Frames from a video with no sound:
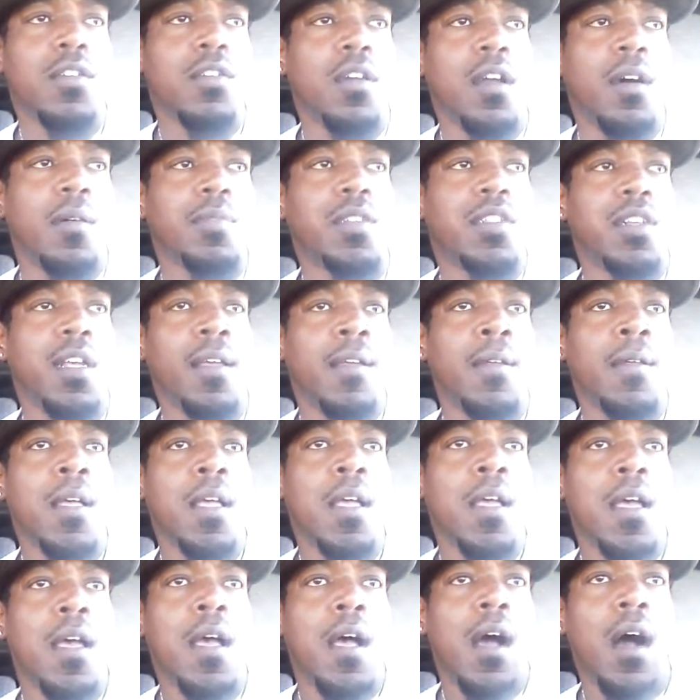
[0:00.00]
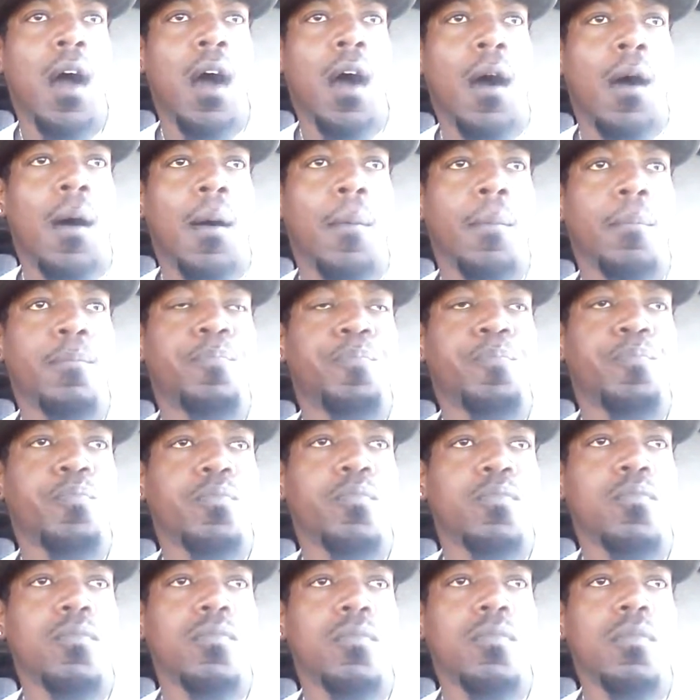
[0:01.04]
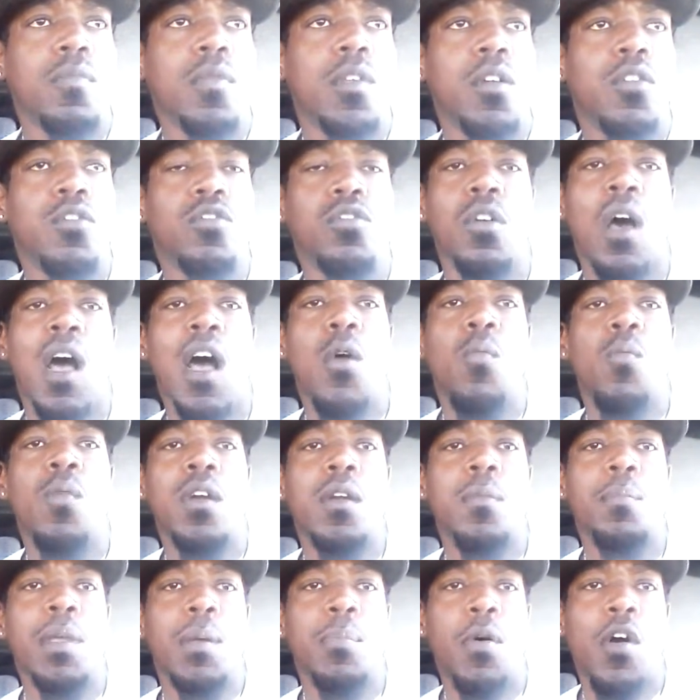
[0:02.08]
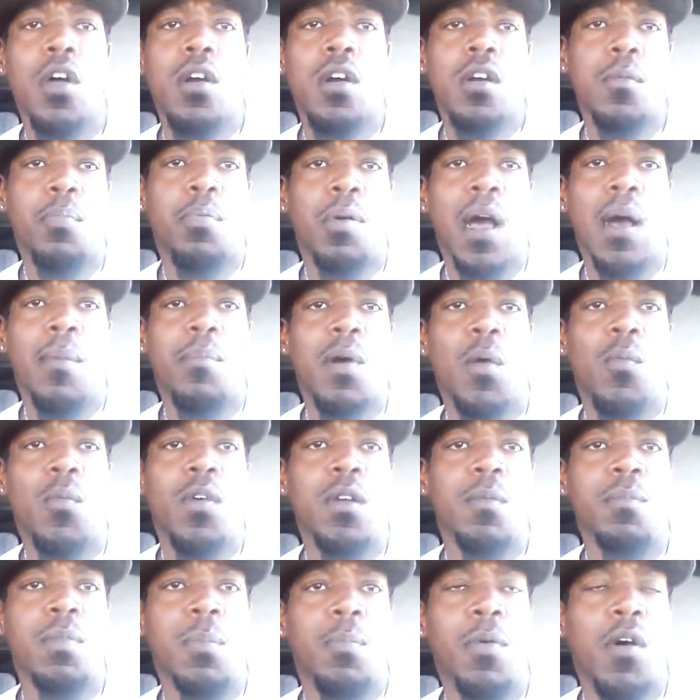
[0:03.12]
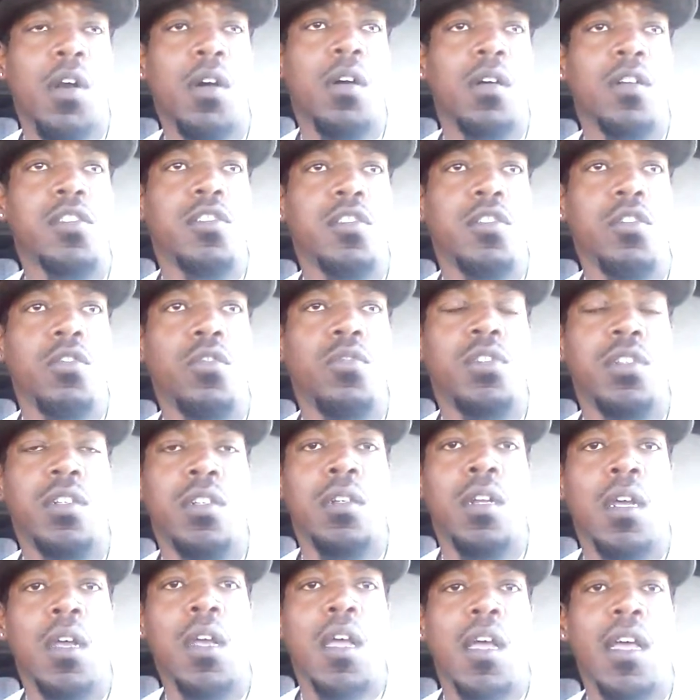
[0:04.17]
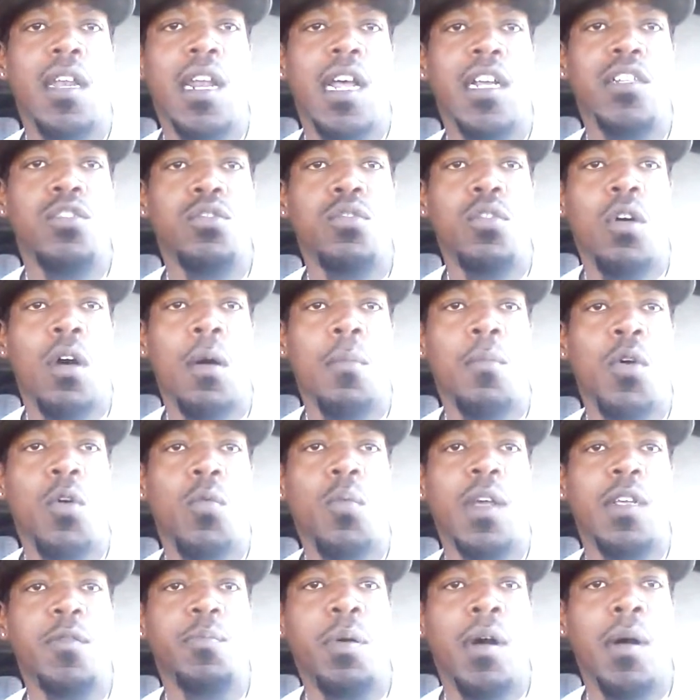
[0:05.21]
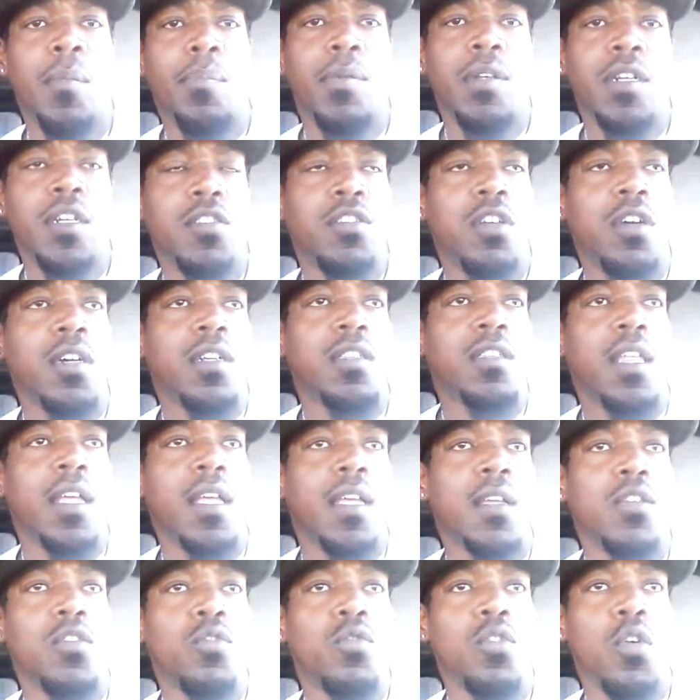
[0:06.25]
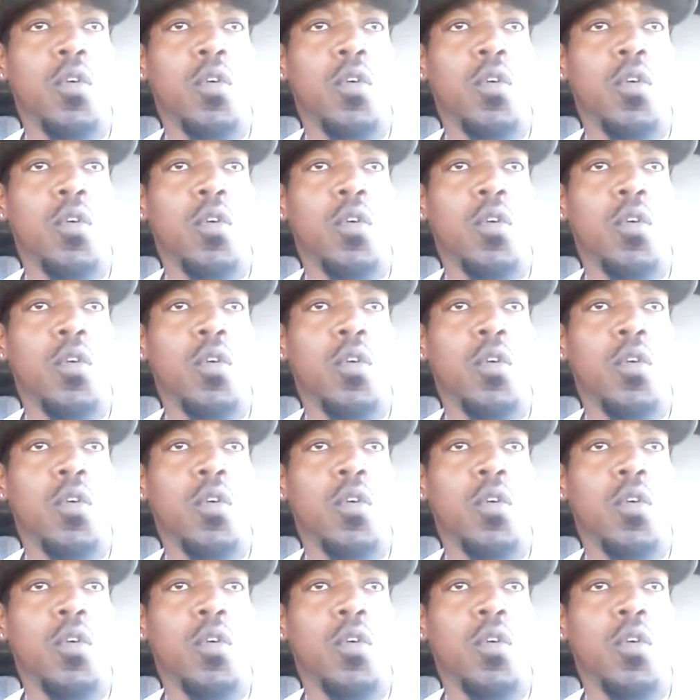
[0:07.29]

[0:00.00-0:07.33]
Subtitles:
You know what I'm saying? Um, so I don't want to be part of the problem. I want to be part of the solution. And as you know, I'm always pumping this hood thing.